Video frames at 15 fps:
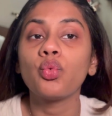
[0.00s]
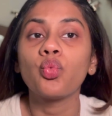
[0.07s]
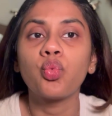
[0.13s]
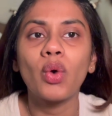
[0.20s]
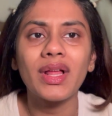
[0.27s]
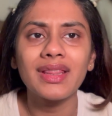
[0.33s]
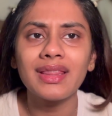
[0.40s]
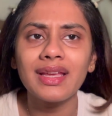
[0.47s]

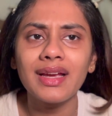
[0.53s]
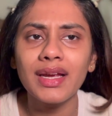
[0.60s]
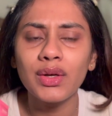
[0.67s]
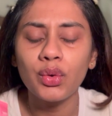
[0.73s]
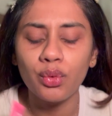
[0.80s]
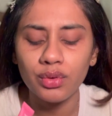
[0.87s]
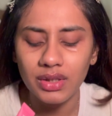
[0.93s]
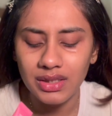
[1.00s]
One thing I
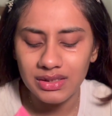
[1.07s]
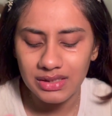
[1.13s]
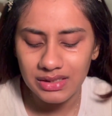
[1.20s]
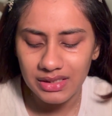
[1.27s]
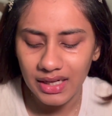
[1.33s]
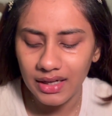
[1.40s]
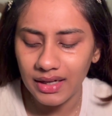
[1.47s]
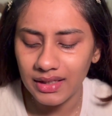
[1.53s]
noticed is
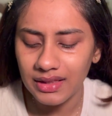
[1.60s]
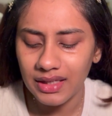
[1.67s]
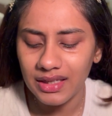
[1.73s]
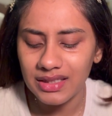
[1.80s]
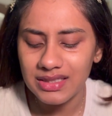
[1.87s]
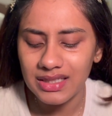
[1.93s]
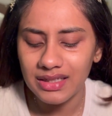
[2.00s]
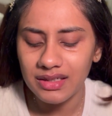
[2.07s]
that I think
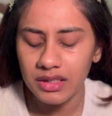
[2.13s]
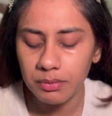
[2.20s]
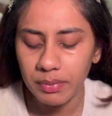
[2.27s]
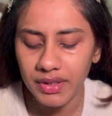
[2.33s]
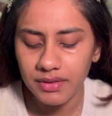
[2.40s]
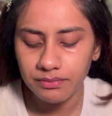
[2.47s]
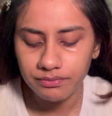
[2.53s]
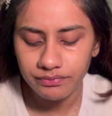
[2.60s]
it's a little
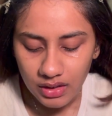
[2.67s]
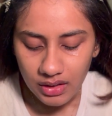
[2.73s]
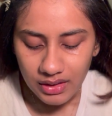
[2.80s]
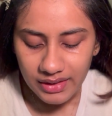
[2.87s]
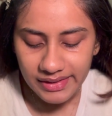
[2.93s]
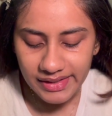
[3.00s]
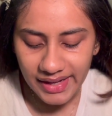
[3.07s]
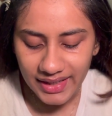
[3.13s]
bit
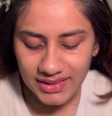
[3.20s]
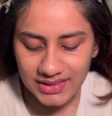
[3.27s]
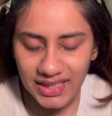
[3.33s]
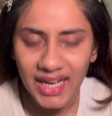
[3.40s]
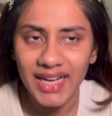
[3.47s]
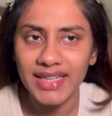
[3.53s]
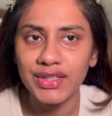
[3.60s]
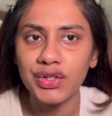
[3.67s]
less
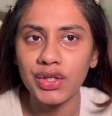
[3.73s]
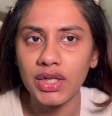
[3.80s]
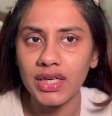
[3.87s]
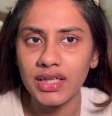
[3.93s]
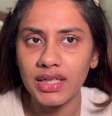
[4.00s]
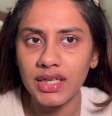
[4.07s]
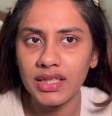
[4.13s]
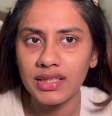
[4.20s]

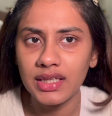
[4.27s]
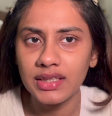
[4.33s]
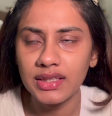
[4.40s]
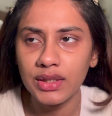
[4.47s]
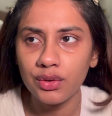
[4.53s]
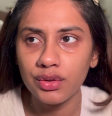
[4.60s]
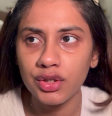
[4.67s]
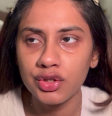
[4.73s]
hydrating than
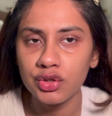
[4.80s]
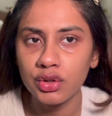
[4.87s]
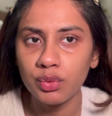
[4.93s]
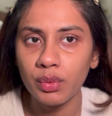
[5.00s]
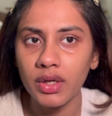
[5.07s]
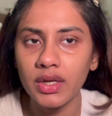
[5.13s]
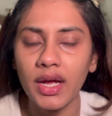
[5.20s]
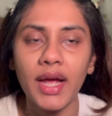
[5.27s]
the original one.